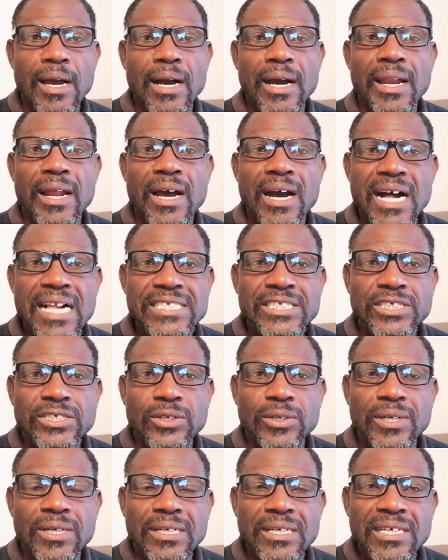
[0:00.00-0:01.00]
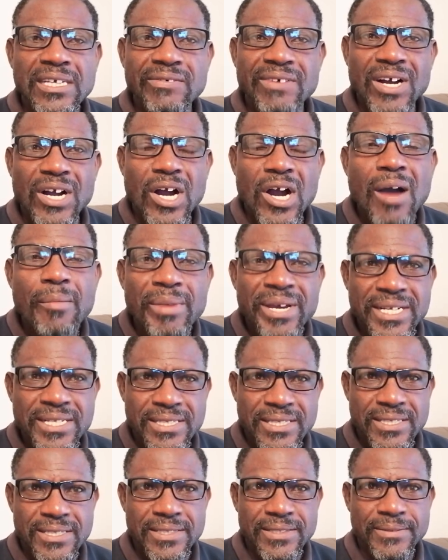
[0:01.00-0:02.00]
And also leave a
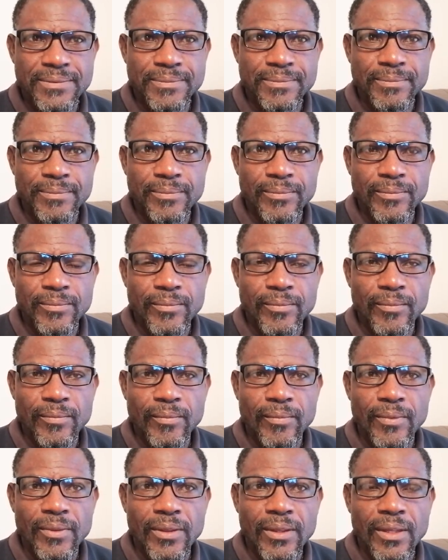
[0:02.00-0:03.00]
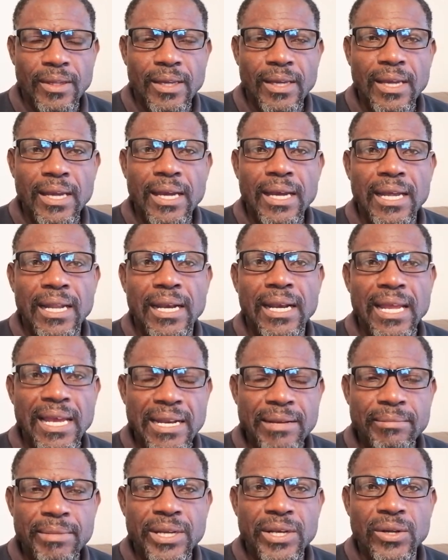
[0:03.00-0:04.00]
comments.
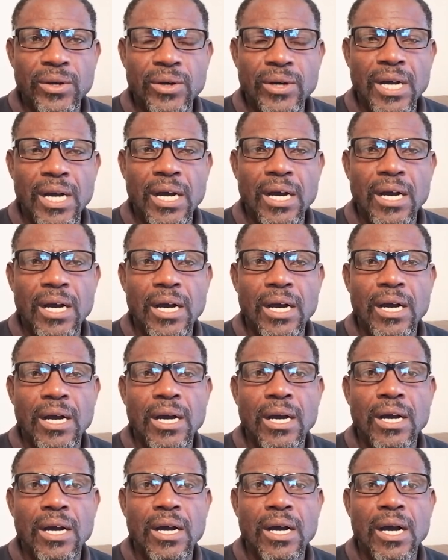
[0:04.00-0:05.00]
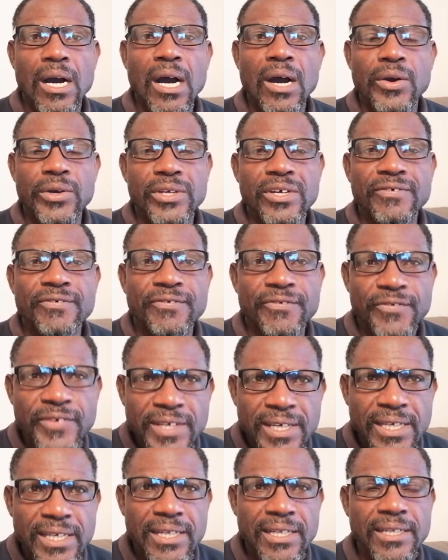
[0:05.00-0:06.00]
Let me know how you
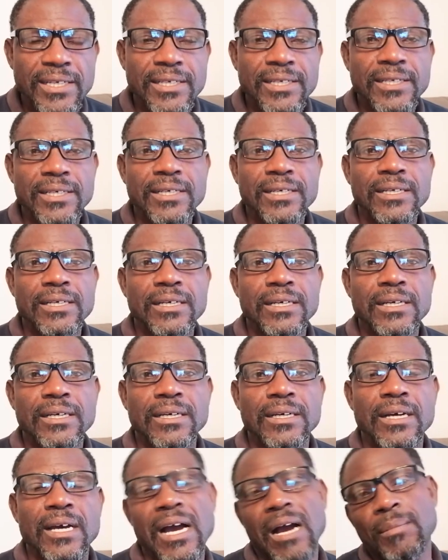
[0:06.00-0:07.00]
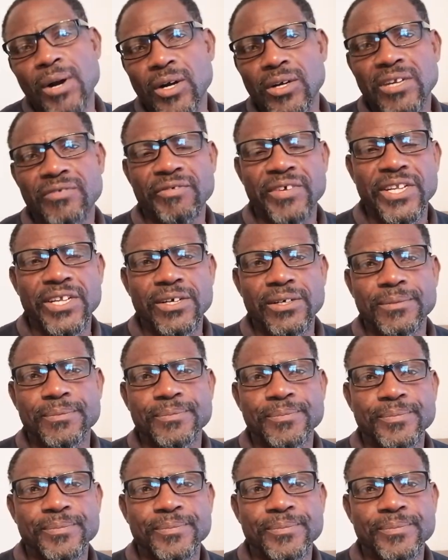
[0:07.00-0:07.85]
feel about the video.